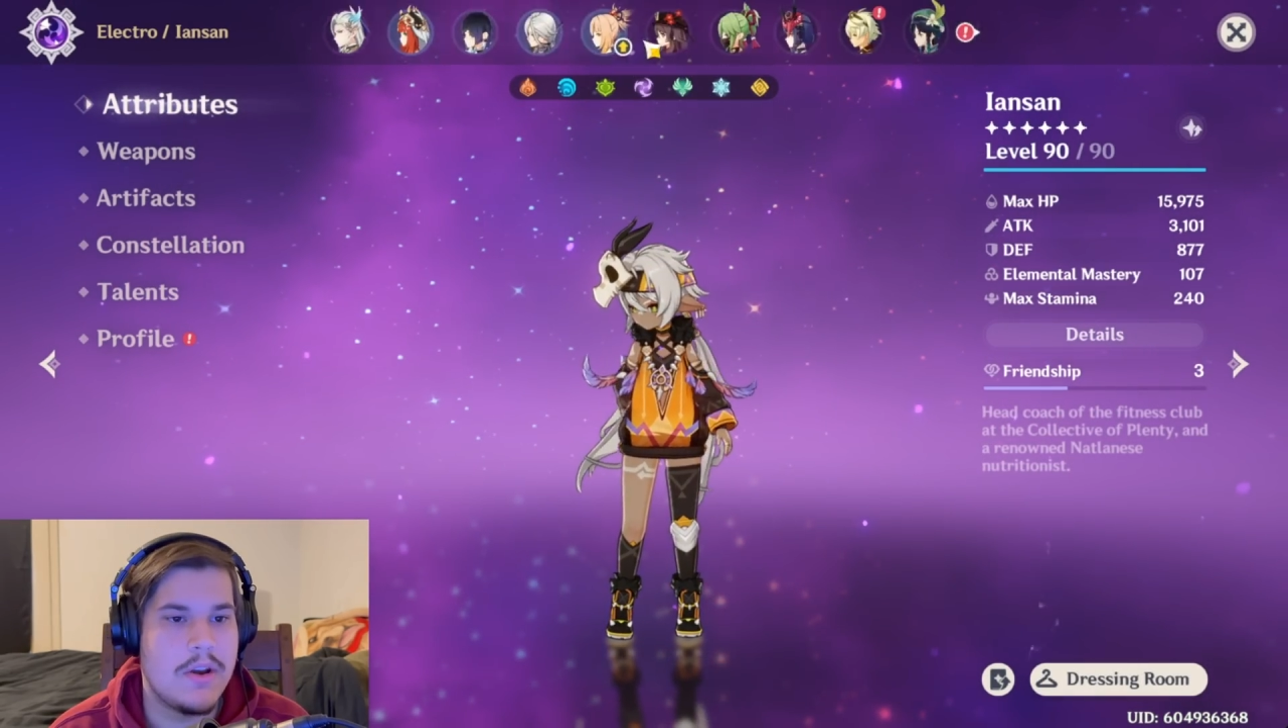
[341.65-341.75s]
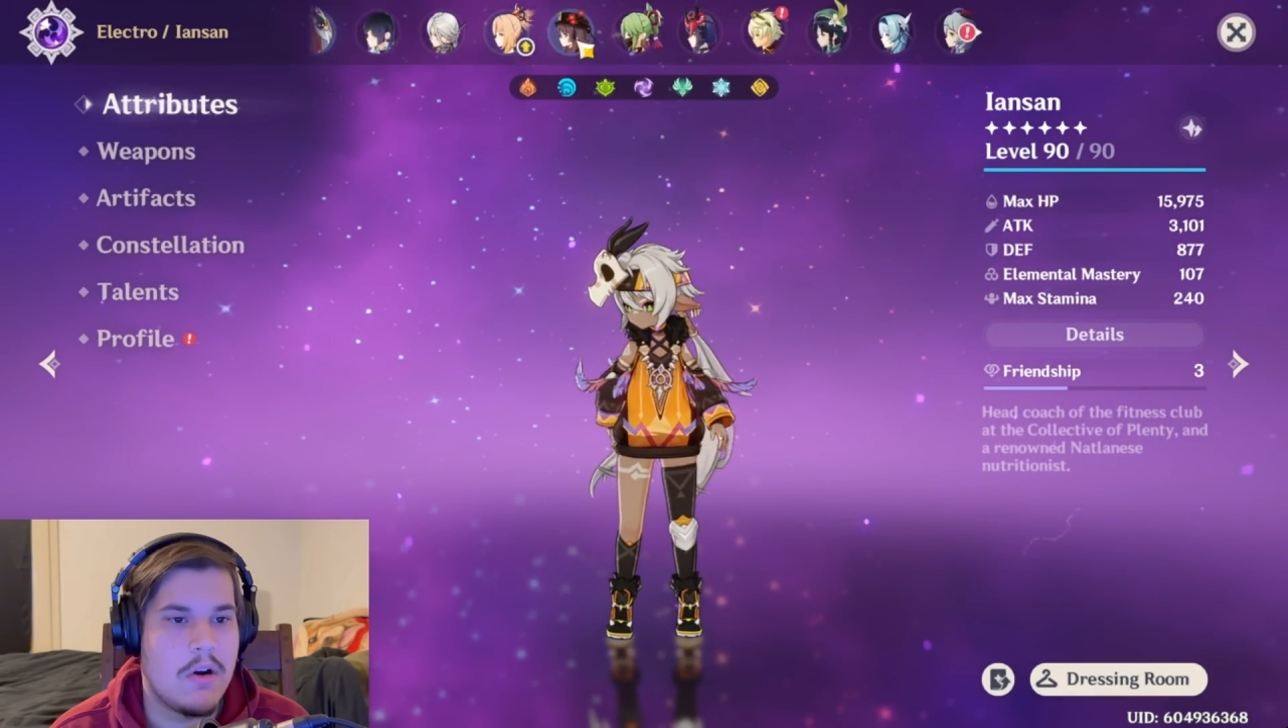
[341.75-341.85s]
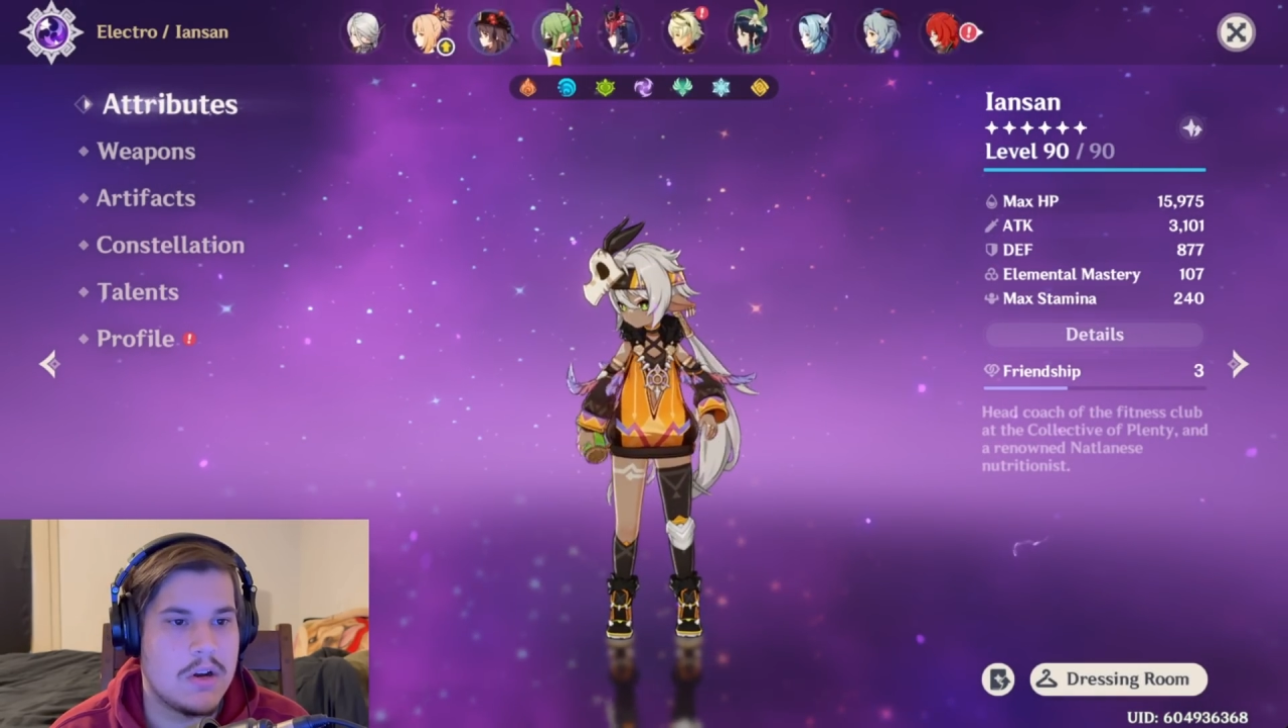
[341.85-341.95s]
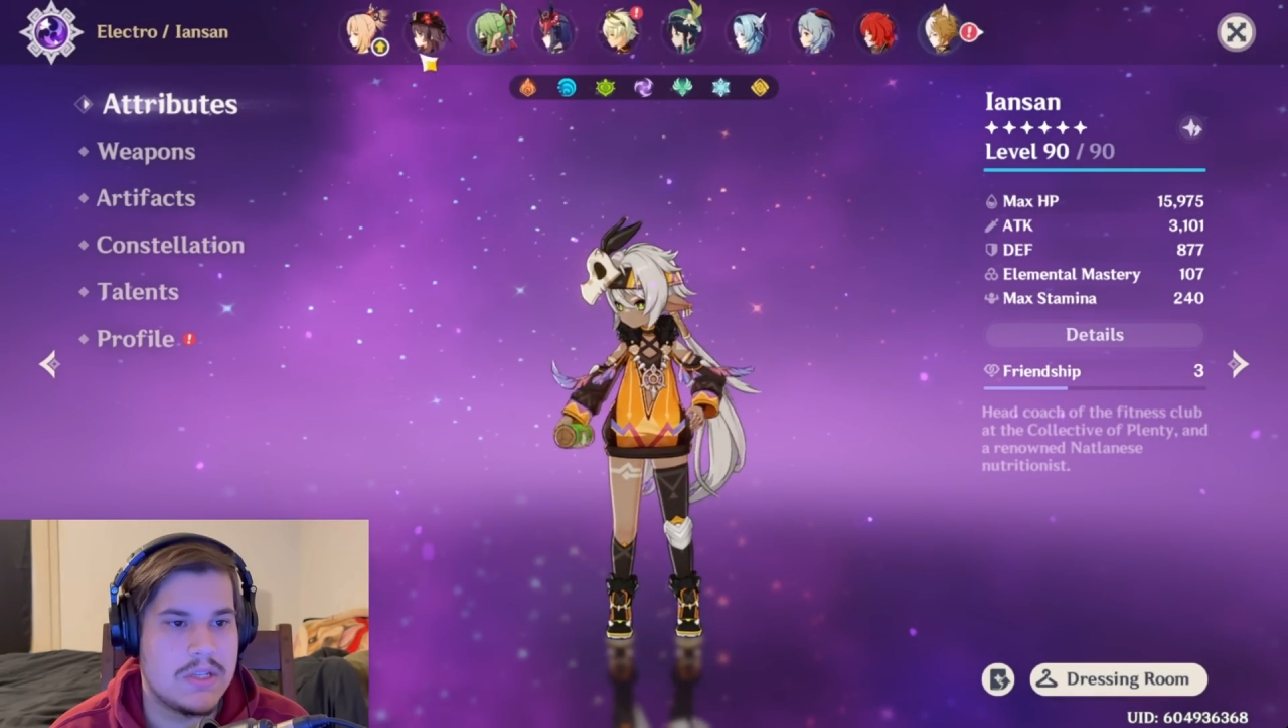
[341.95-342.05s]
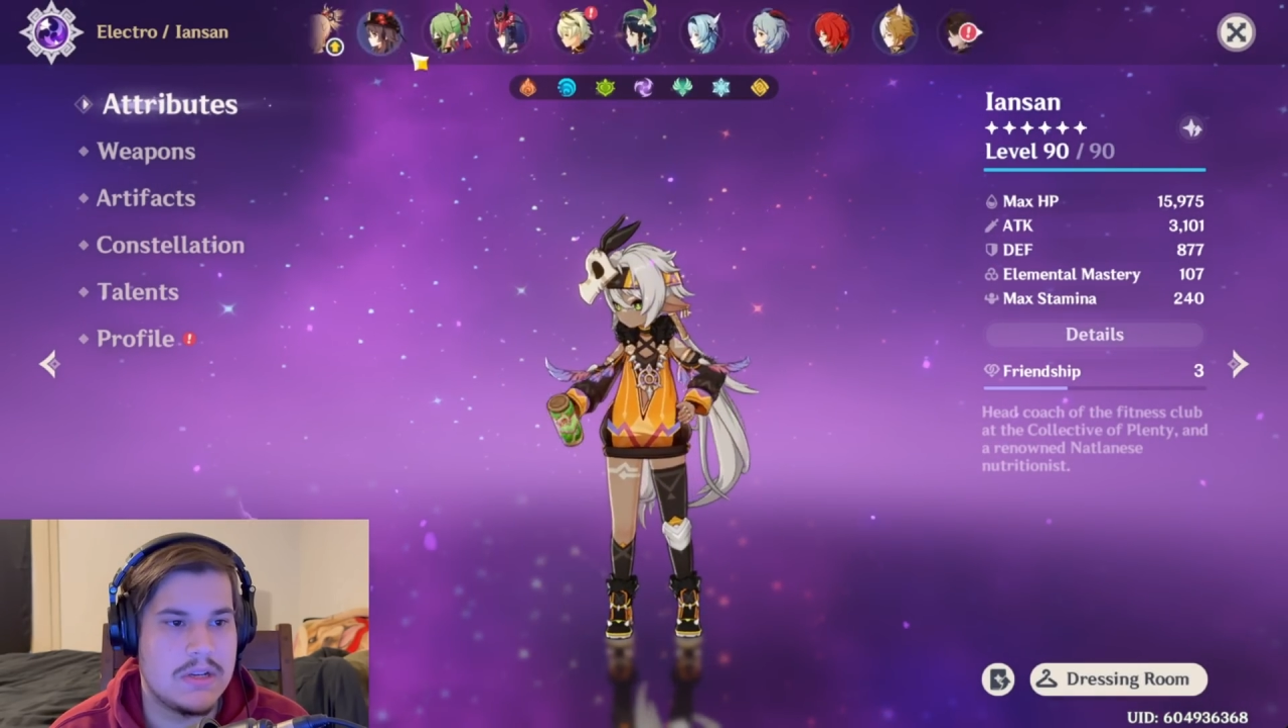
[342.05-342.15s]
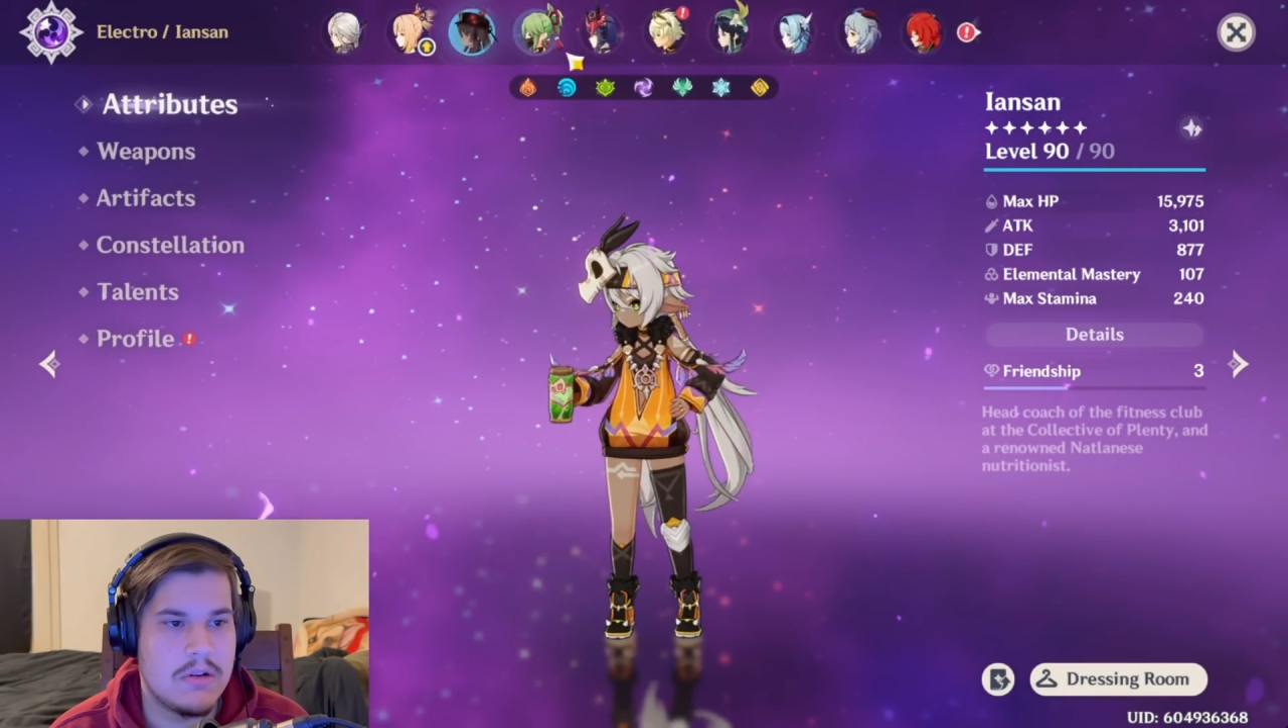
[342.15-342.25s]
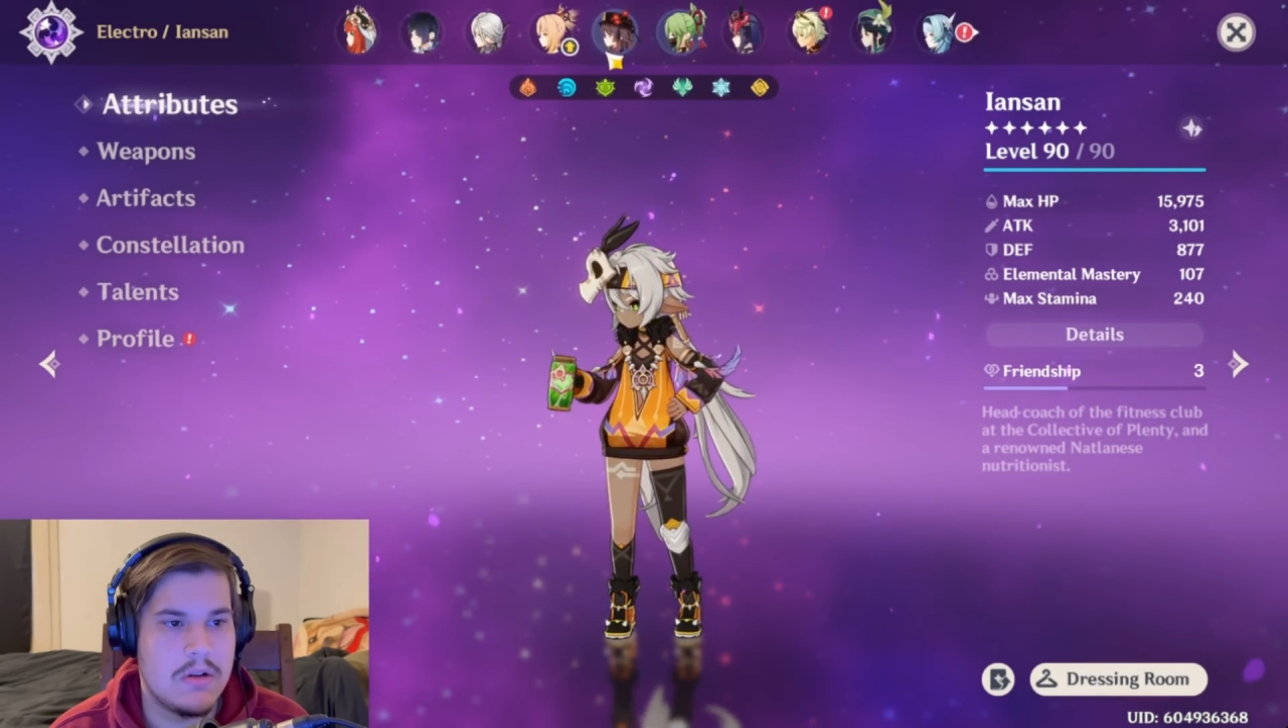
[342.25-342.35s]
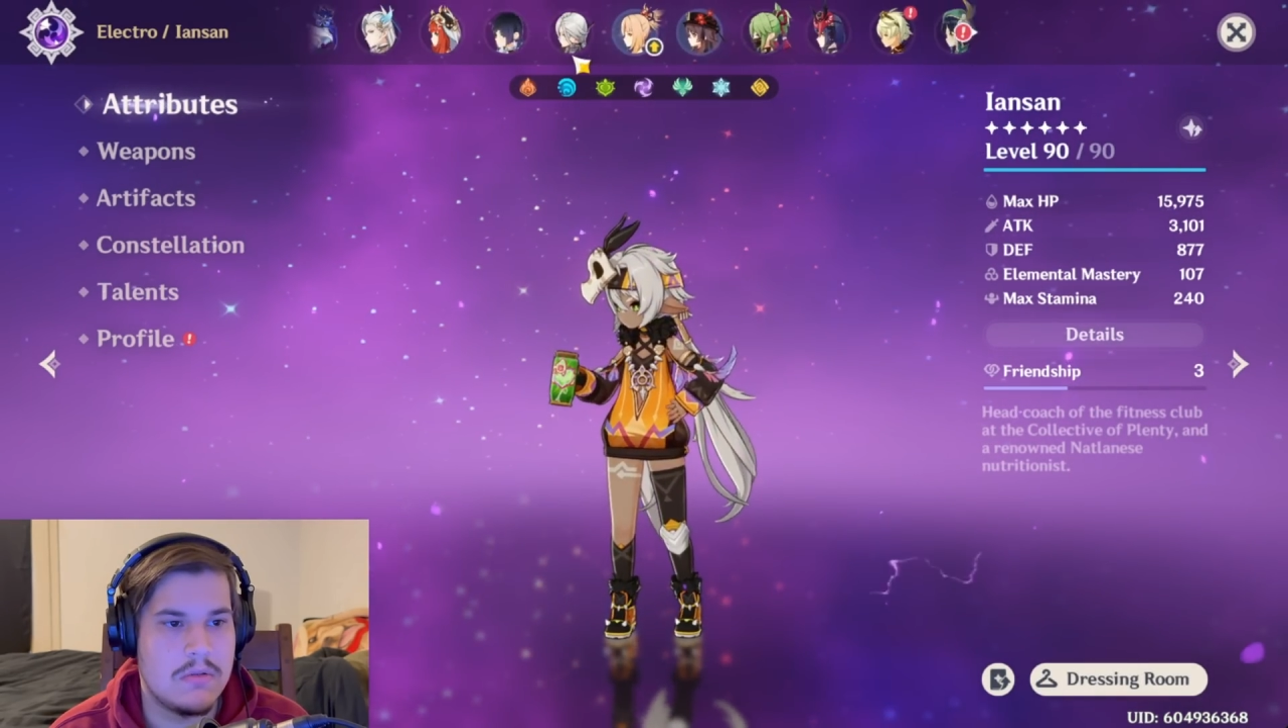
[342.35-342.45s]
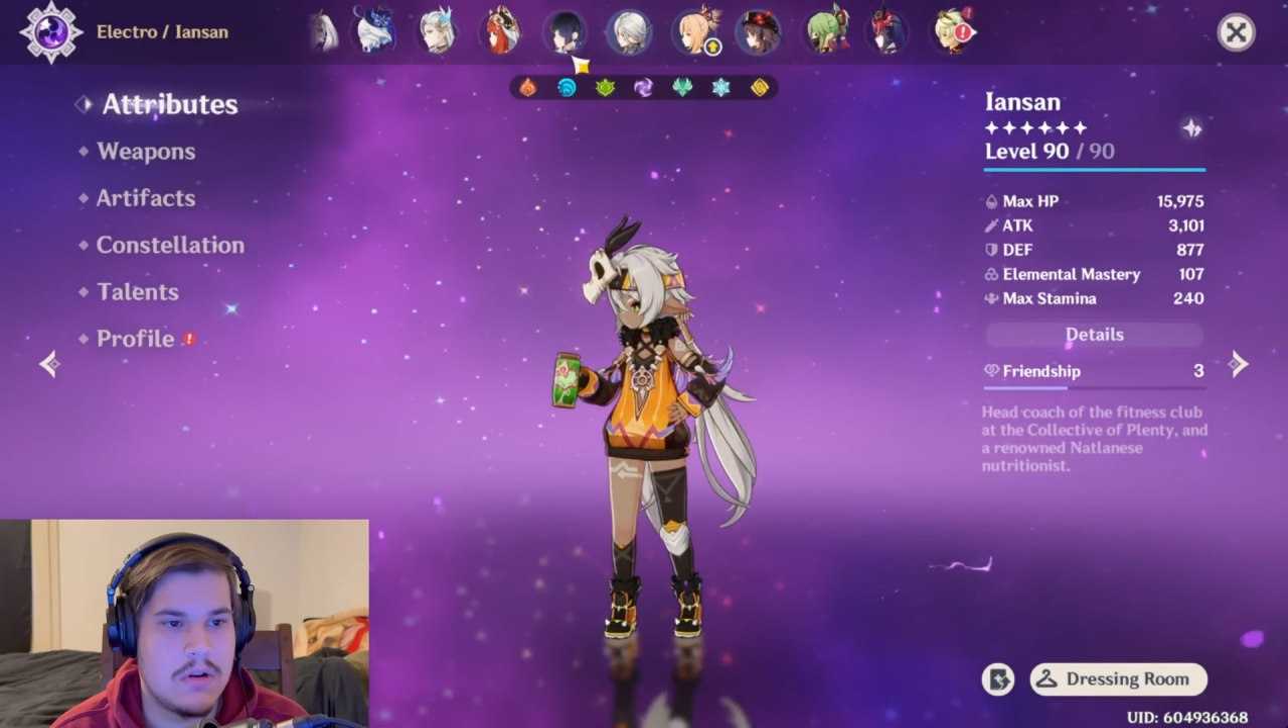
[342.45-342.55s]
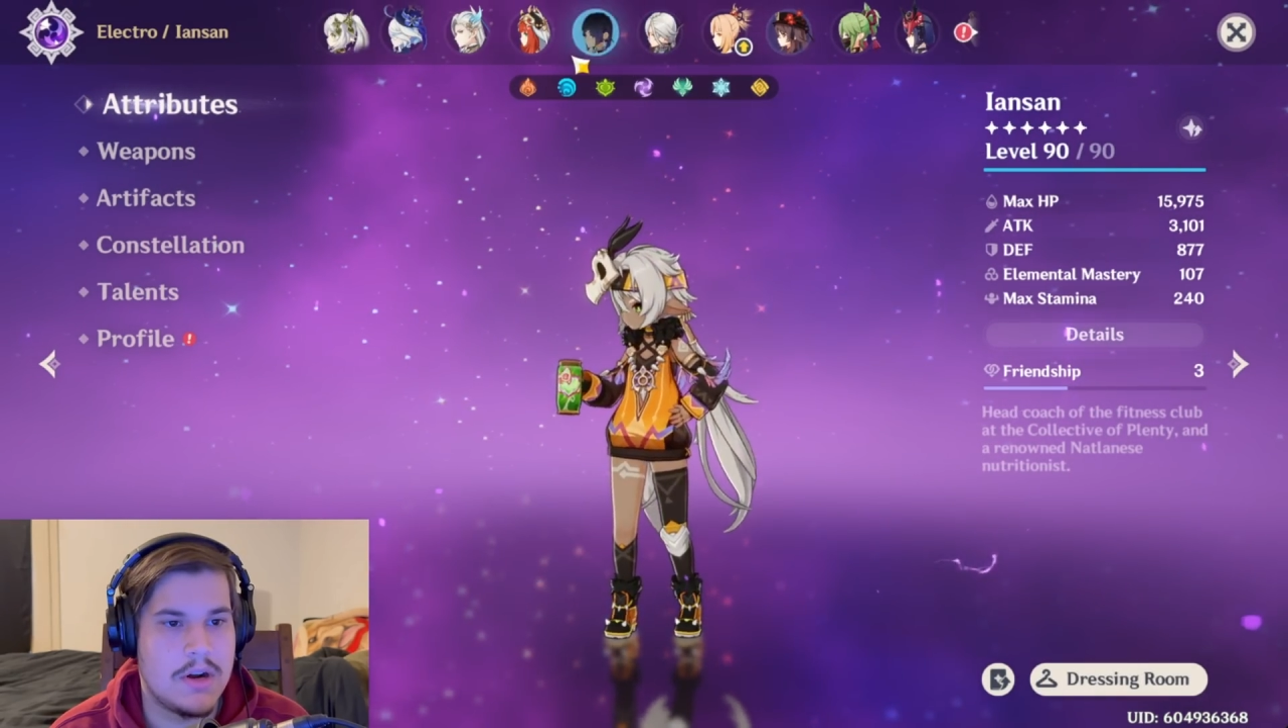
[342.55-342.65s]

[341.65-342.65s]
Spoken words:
R0